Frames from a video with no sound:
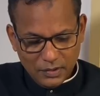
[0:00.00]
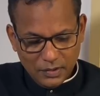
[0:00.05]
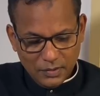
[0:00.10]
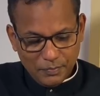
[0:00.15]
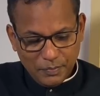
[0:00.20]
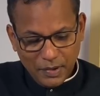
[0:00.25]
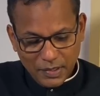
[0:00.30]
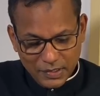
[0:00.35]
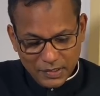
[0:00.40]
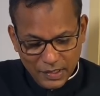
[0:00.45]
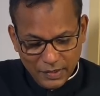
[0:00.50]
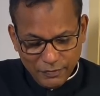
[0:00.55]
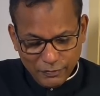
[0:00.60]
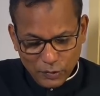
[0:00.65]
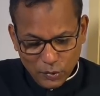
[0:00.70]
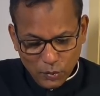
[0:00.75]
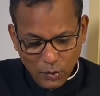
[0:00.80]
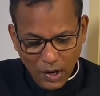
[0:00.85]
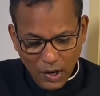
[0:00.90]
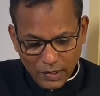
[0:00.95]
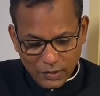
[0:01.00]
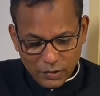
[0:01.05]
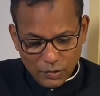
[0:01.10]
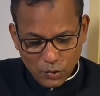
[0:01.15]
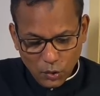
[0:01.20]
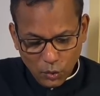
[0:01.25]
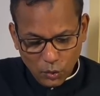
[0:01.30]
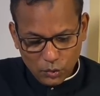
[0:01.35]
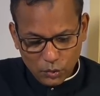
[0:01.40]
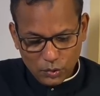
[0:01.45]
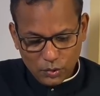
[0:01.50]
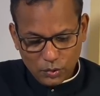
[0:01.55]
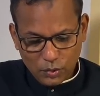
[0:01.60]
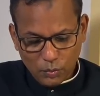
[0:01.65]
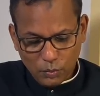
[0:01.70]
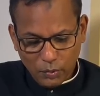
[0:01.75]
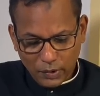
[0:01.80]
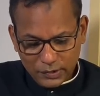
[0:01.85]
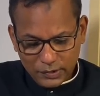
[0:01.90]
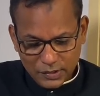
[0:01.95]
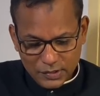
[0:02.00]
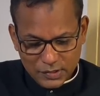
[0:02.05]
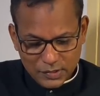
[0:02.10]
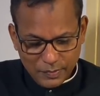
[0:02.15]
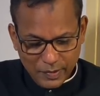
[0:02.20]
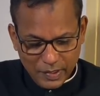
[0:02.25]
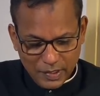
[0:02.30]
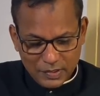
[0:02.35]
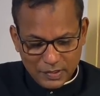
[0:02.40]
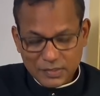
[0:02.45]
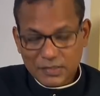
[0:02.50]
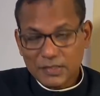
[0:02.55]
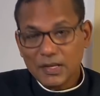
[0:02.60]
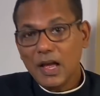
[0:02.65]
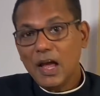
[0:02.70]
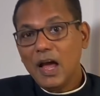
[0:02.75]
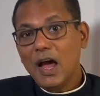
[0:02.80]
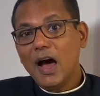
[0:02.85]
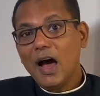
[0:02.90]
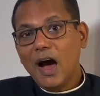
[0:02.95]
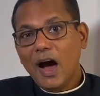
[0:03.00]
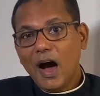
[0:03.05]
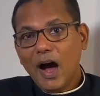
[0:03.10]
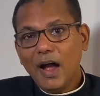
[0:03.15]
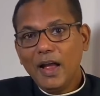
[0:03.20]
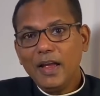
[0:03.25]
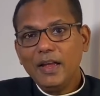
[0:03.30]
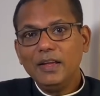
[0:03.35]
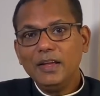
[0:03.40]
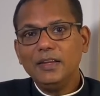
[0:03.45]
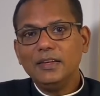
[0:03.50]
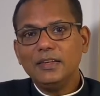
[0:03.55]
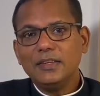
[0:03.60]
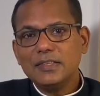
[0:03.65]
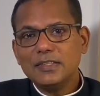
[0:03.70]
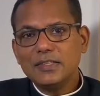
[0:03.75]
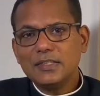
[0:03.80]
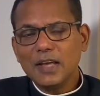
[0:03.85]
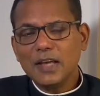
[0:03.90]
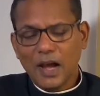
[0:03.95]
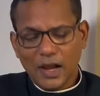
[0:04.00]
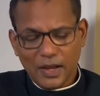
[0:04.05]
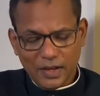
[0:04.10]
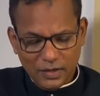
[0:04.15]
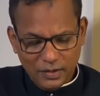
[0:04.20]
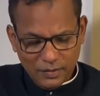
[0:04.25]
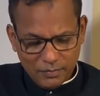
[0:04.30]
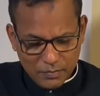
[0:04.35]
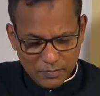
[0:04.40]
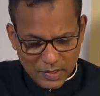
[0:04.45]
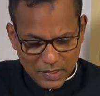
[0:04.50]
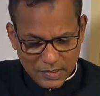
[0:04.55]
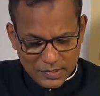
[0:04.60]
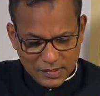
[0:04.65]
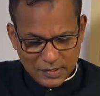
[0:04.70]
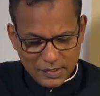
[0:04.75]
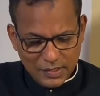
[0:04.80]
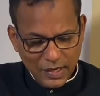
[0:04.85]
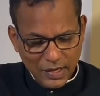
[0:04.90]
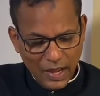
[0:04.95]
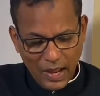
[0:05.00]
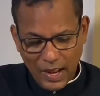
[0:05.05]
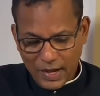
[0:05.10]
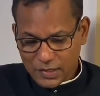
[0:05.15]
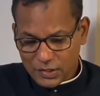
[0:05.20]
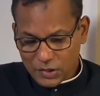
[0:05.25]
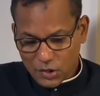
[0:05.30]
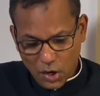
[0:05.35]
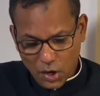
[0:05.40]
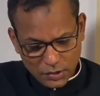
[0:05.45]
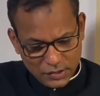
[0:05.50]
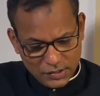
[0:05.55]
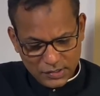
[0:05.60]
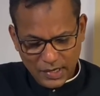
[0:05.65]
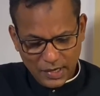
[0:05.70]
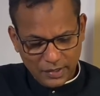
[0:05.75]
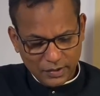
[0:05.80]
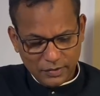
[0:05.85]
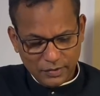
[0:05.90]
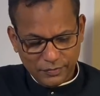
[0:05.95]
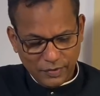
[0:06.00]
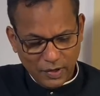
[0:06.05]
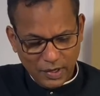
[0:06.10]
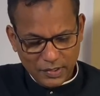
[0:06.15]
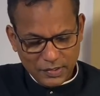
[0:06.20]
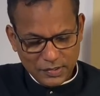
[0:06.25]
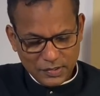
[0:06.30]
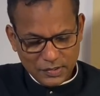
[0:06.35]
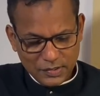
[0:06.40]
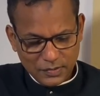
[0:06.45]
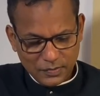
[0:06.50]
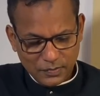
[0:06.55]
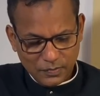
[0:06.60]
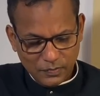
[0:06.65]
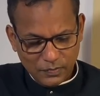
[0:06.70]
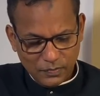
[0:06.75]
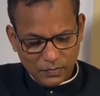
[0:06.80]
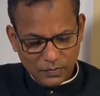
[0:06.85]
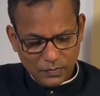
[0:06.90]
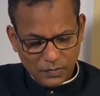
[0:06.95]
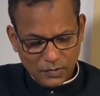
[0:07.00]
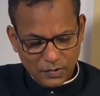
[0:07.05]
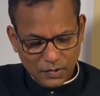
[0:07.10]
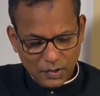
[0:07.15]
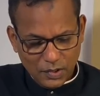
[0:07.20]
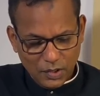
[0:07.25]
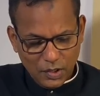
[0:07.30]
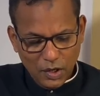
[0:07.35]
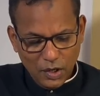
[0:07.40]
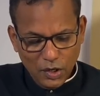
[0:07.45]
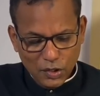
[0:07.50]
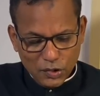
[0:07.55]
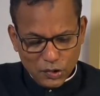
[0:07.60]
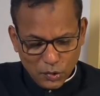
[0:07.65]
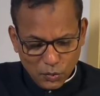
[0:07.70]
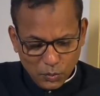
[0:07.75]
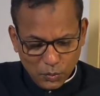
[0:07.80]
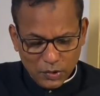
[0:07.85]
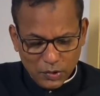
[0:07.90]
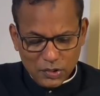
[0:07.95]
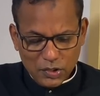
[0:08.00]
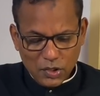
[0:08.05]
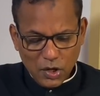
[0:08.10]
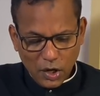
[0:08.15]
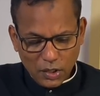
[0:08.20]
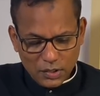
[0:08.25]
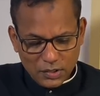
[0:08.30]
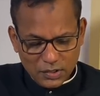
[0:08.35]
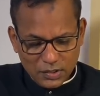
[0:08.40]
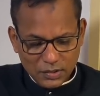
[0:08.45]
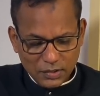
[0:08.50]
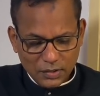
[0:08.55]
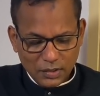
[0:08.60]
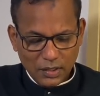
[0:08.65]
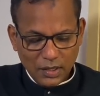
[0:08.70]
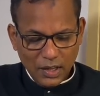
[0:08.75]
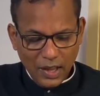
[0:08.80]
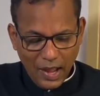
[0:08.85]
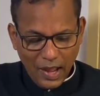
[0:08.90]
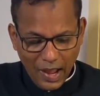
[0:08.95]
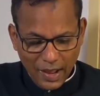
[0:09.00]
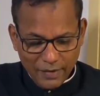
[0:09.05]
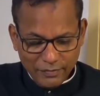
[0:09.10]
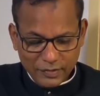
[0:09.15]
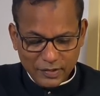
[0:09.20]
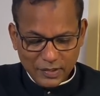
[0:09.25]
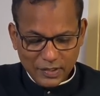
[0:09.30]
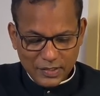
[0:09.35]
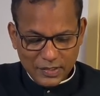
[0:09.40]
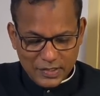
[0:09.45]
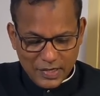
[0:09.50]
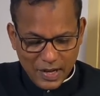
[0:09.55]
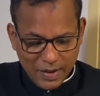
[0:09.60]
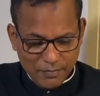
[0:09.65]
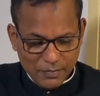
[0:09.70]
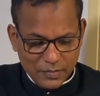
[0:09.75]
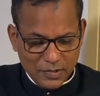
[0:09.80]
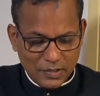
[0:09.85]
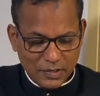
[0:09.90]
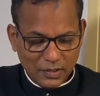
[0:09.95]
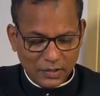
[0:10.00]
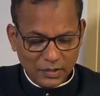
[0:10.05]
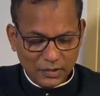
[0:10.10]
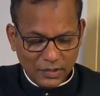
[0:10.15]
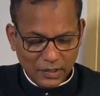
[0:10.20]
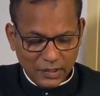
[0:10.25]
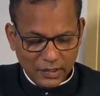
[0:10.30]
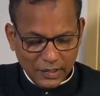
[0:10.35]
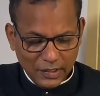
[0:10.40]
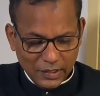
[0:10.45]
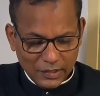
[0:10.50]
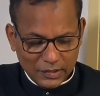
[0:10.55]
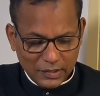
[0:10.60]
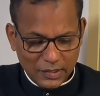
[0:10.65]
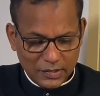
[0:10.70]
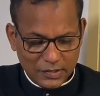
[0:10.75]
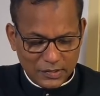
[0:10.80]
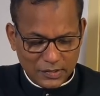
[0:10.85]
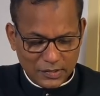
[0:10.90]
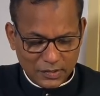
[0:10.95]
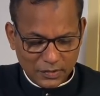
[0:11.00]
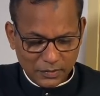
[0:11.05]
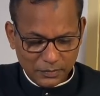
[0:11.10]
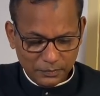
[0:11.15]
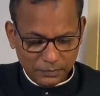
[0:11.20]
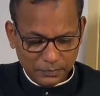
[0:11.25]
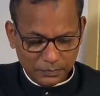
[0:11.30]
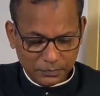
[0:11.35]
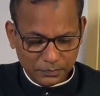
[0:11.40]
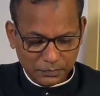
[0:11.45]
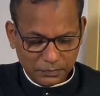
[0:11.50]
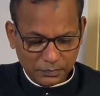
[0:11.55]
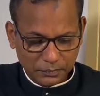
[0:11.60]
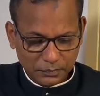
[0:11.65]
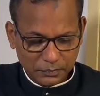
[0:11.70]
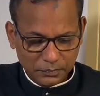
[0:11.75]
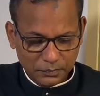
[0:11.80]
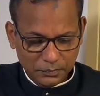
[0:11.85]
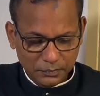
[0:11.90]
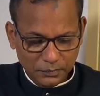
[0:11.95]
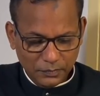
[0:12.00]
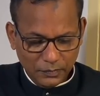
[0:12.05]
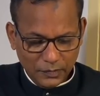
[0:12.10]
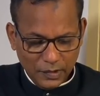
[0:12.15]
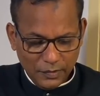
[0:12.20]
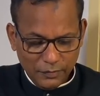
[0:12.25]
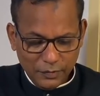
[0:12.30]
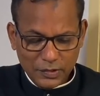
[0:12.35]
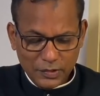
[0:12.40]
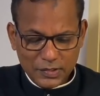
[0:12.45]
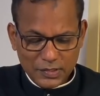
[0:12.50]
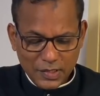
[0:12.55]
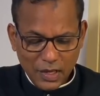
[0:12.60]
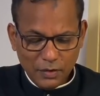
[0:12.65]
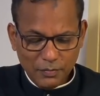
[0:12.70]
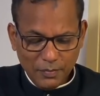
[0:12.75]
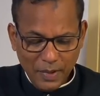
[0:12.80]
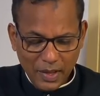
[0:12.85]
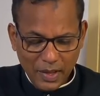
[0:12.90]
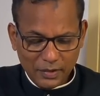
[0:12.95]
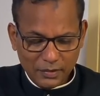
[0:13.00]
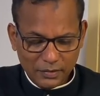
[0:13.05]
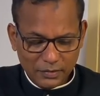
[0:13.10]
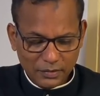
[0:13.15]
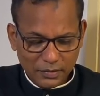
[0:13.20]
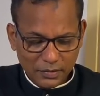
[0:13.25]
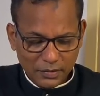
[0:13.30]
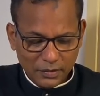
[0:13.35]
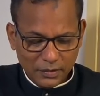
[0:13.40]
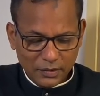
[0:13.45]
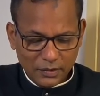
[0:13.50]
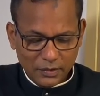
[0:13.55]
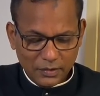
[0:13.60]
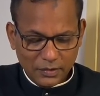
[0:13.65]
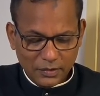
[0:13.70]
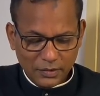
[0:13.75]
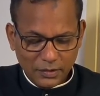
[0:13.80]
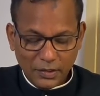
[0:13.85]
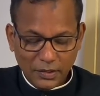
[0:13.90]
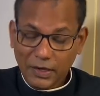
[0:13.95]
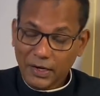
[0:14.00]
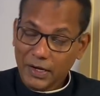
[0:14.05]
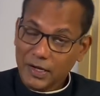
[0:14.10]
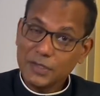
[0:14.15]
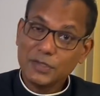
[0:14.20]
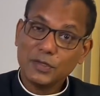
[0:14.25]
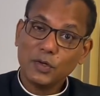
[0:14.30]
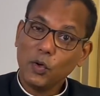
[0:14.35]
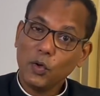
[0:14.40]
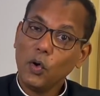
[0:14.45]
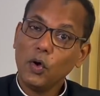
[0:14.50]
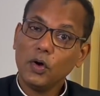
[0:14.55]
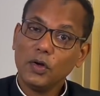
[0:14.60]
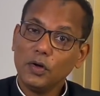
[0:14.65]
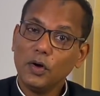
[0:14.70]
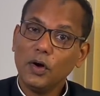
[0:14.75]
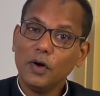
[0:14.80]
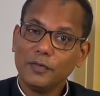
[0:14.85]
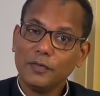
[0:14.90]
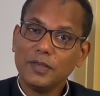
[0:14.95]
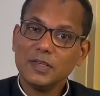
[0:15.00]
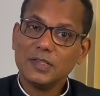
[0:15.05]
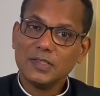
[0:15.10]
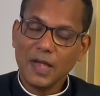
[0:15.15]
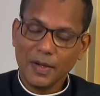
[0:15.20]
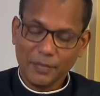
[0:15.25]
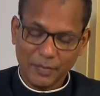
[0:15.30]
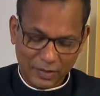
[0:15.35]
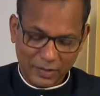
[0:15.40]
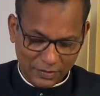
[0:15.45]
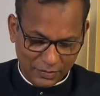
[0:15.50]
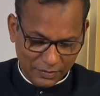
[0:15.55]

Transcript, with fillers: But if you had known what this means, I desire mercy and not sacrifice, you would not have condemned the guiltless. For the Son of Man is Lord of the Sabbath.